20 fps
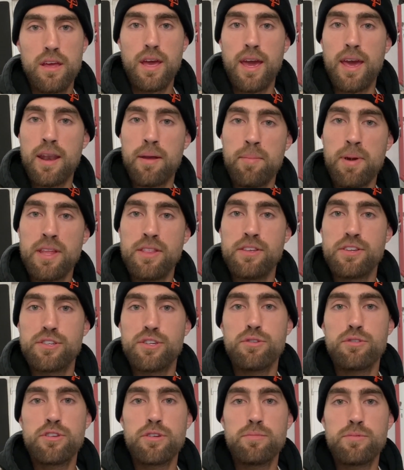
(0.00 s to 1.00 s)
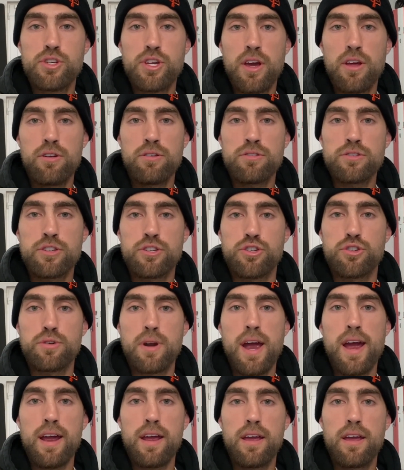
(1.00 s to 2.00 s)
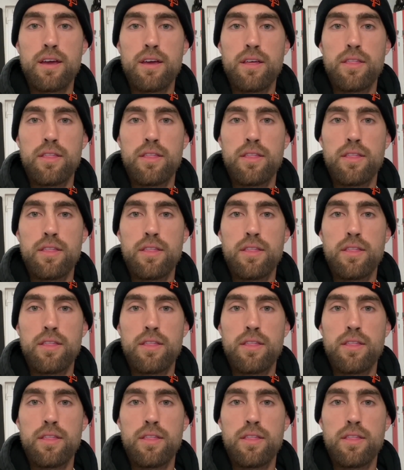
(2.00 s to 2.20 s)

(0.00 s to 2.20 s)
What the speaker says: and I made this YouTube channel to track